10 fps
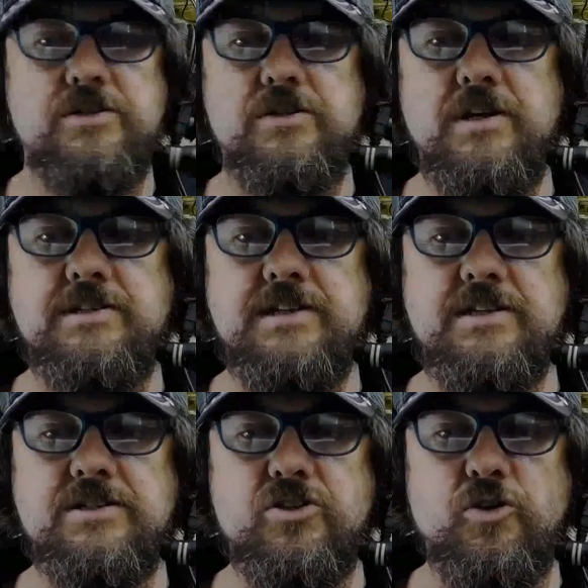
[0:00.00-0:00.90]
it
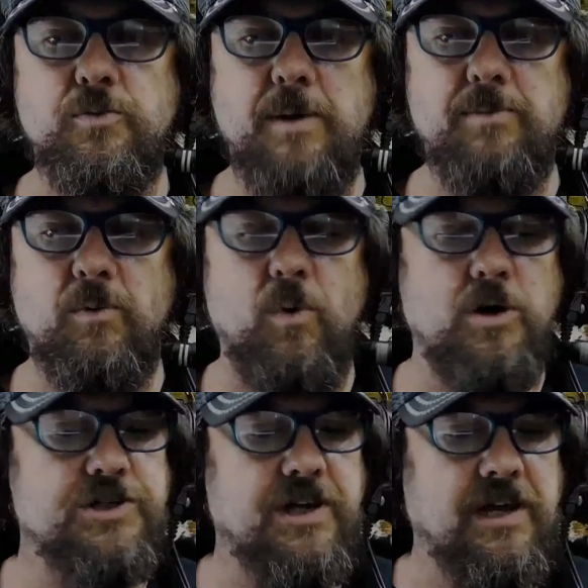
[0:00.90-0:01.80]
says two people are
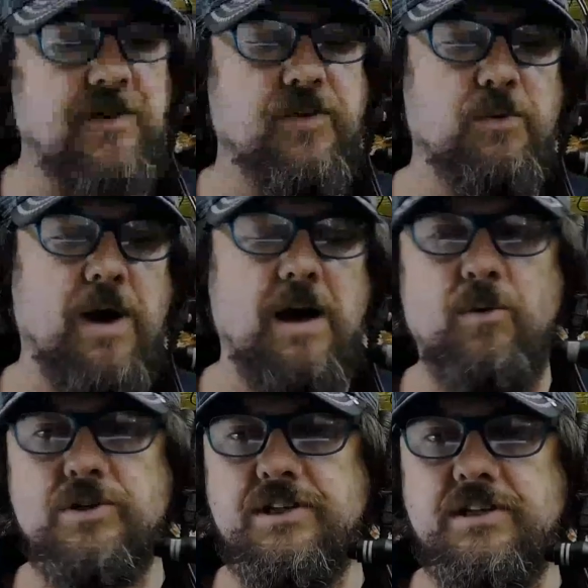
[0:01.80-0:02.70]
watching. If you are
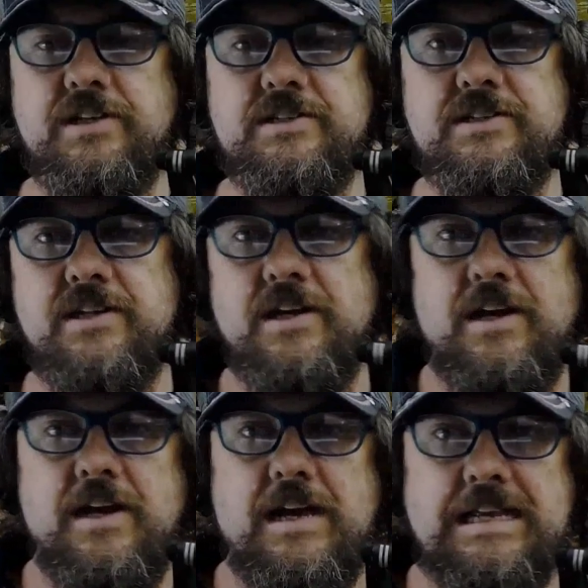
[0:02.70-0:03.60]
watching this,
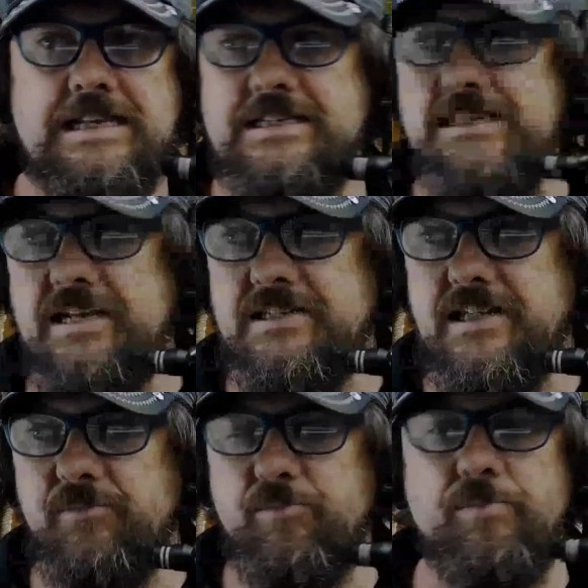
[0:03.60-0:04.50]
this
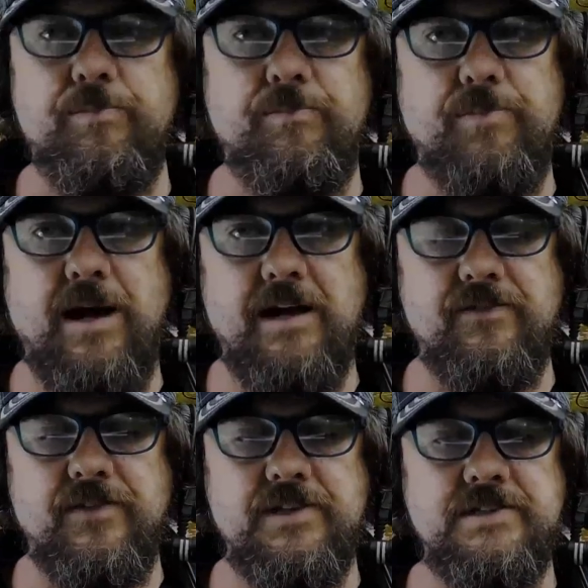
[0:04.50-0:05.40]
testing part
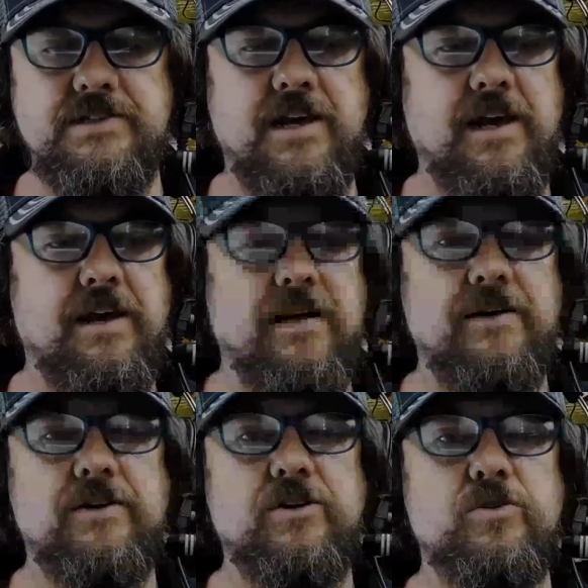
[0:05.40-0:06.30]
of this uh,
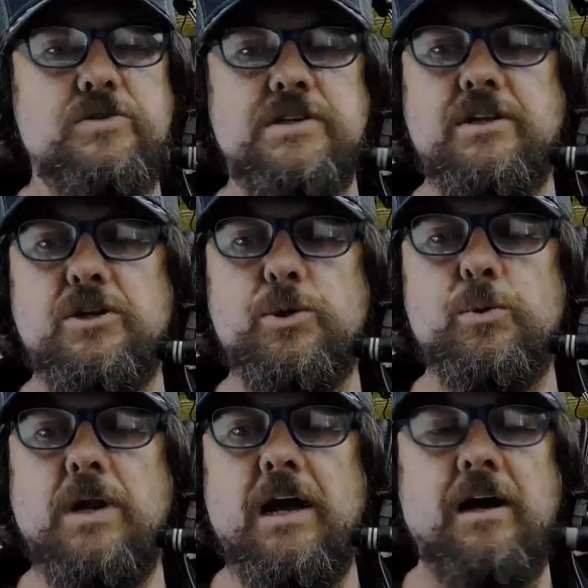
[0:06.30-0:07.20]
using
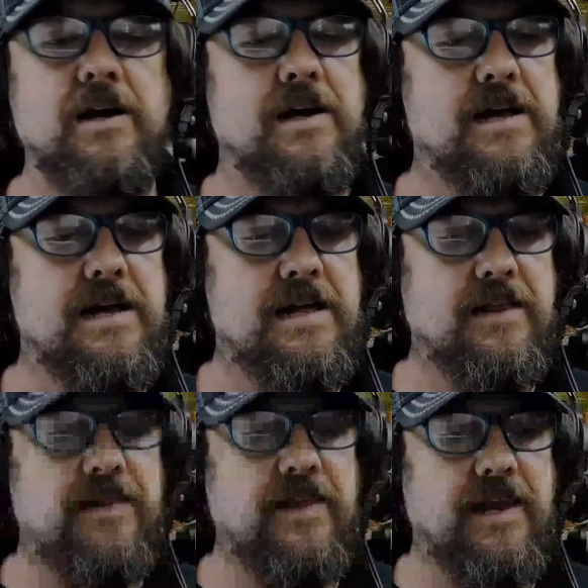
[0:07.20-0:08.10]
Loola,
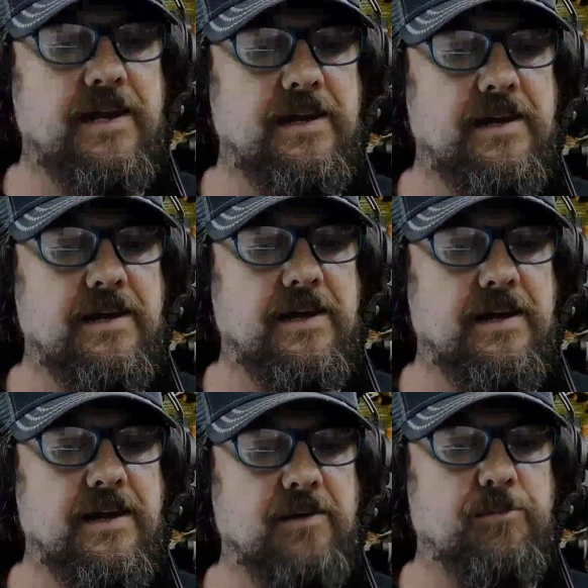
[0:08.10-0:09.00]
then
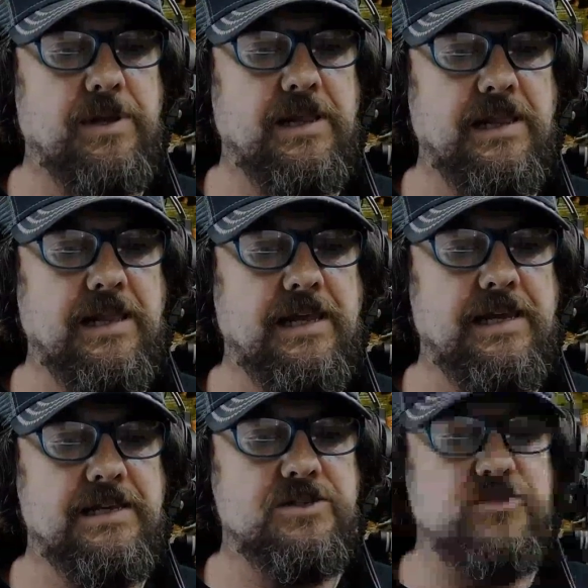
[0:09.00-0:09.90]

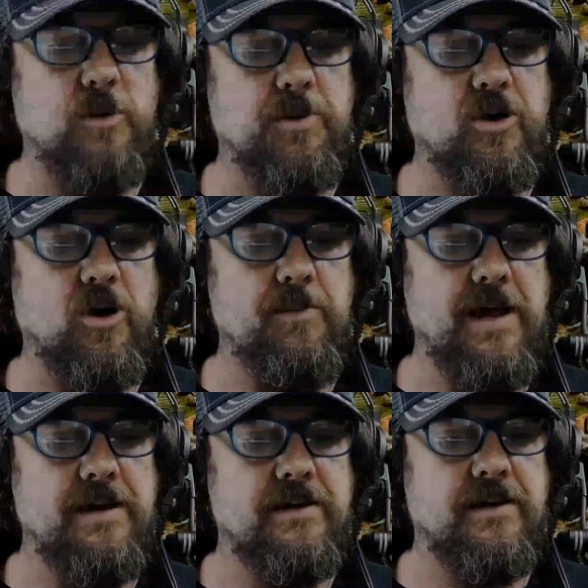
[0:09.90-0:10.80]
please drop a comment.
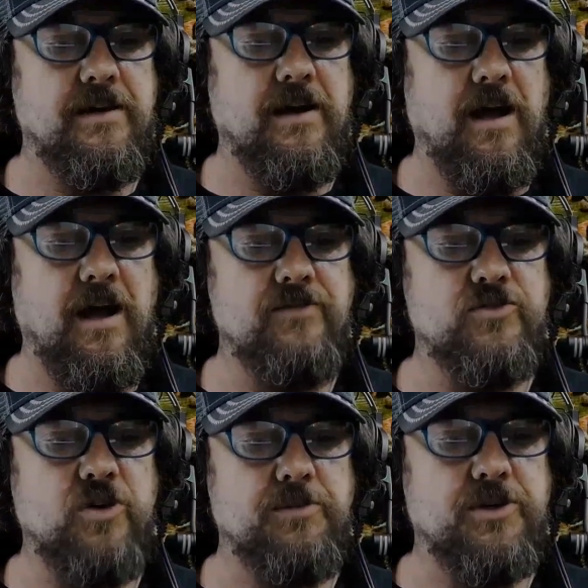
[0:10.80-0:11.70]
I've
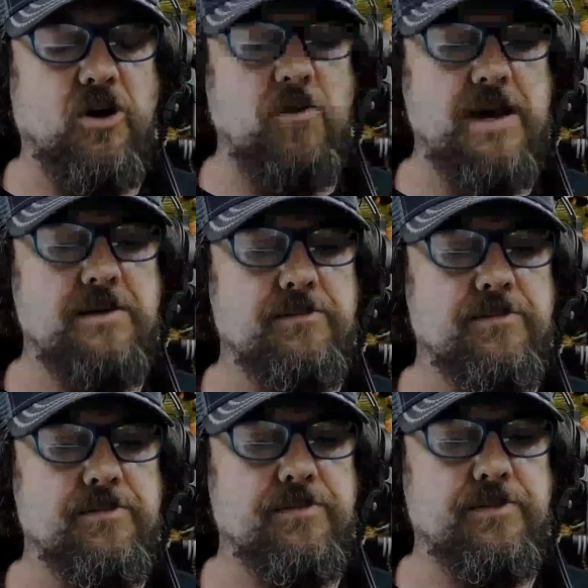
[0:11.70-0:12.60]
dropped a comment,
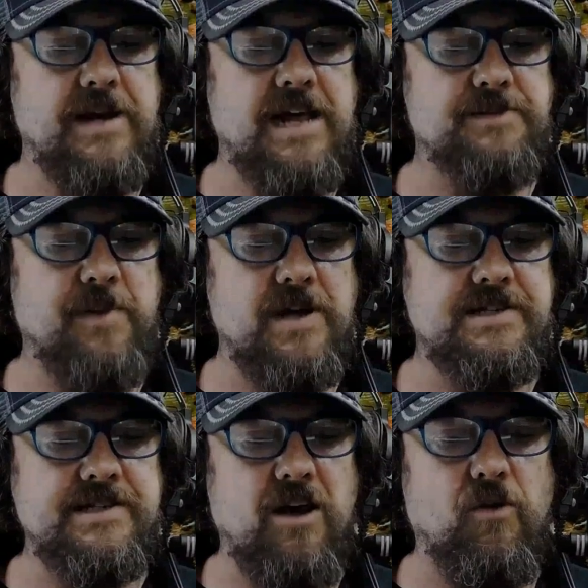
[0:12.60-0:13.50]
but as
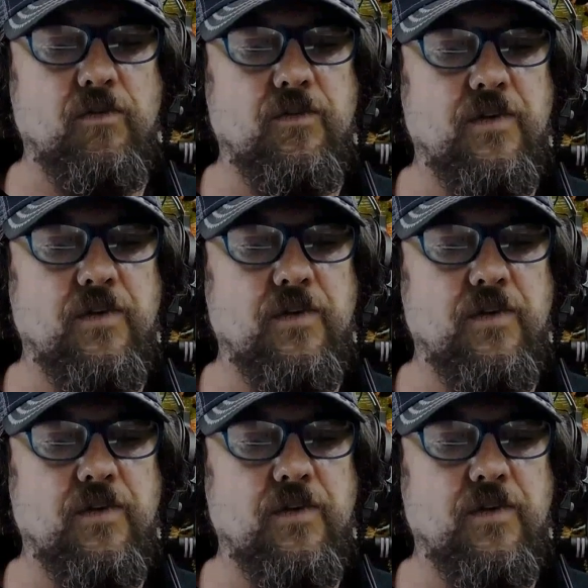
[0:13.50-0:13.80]
myself,